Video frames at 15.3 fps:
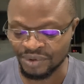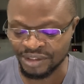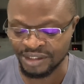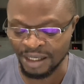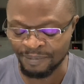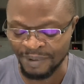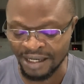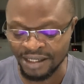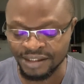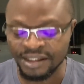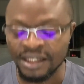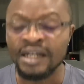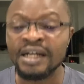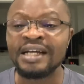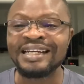Crystal
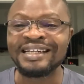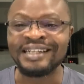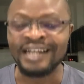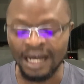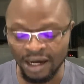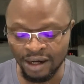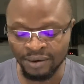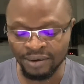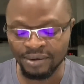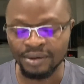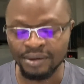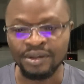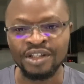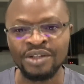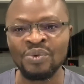Palace. Now,
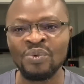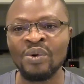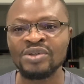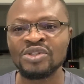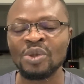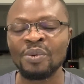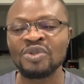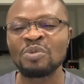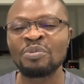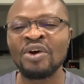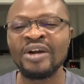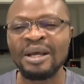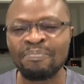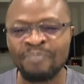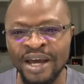he was supposed to be
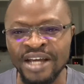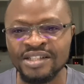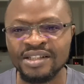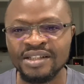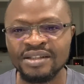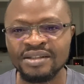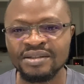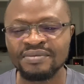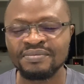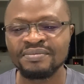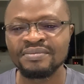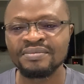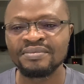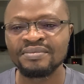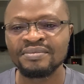on a bench
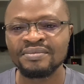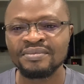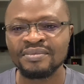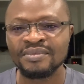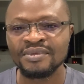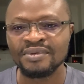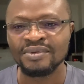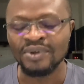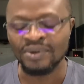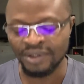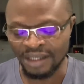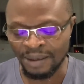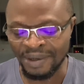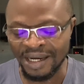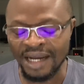
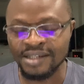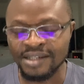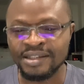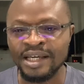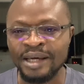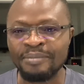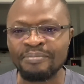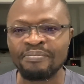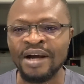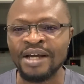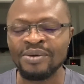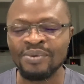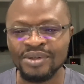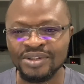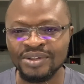our last game, but
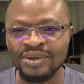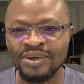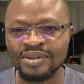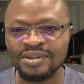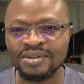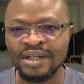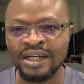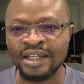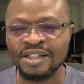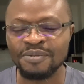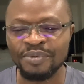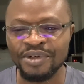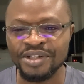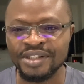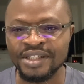he was not,
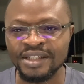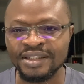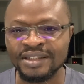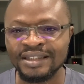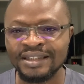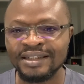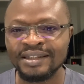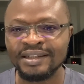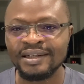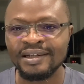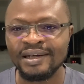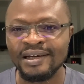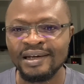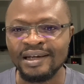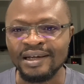against Preston.
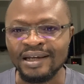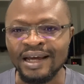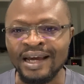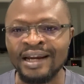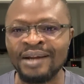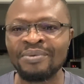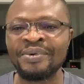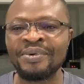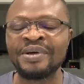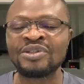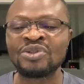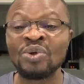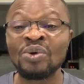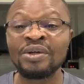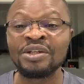And we were
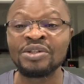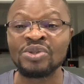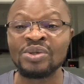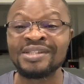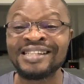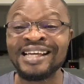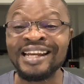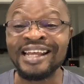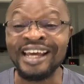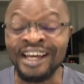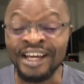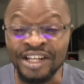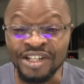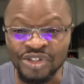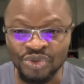told he sustained
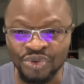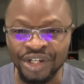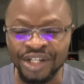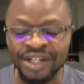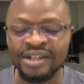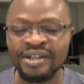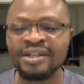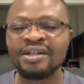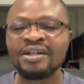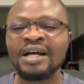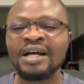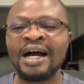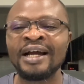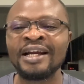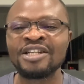injury
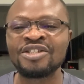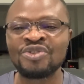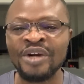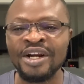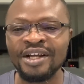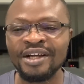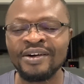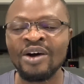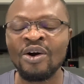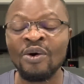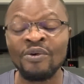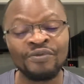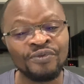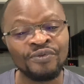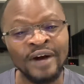at the training ground
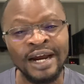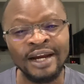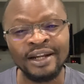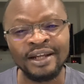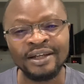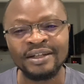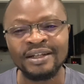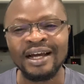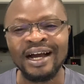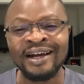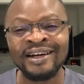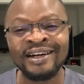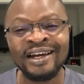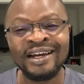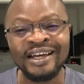on Friday.
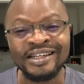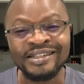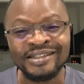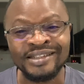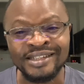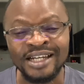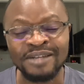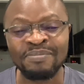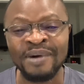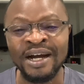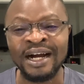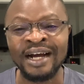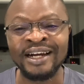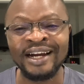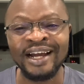Another
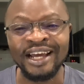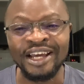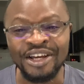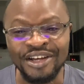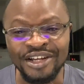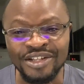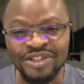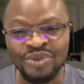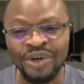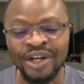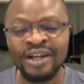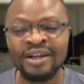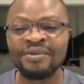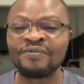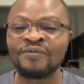setback, another
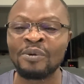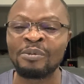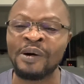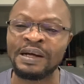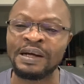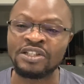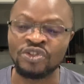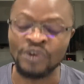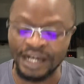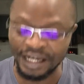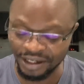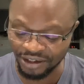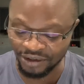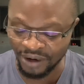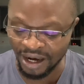injury from our
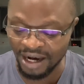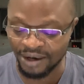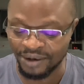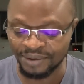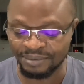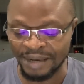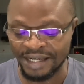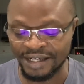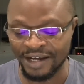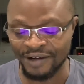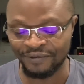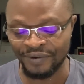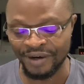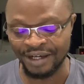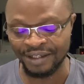training ground, my
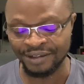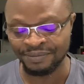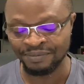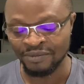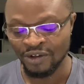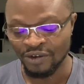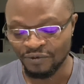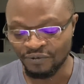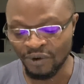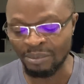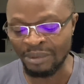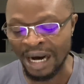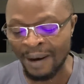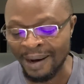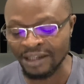dear friend.
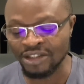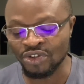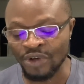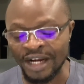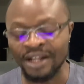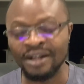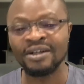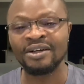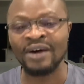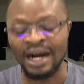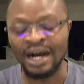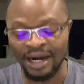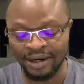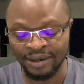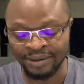From our training
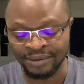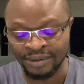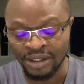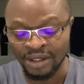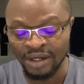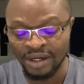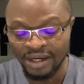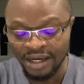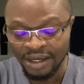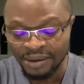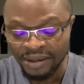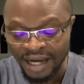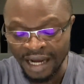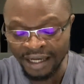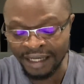ground.
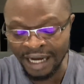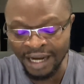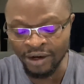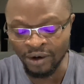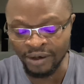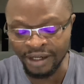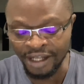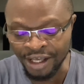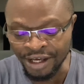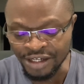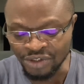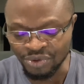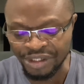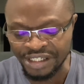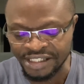Again, on
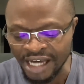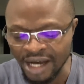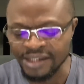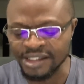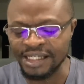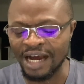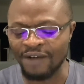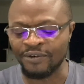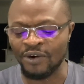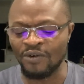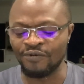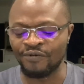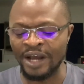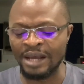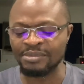injury, Chelsea have
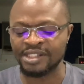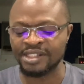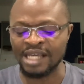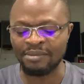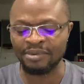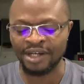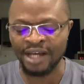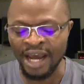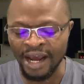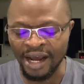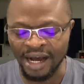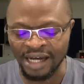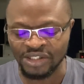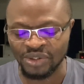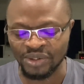confirmed Sam Kerr has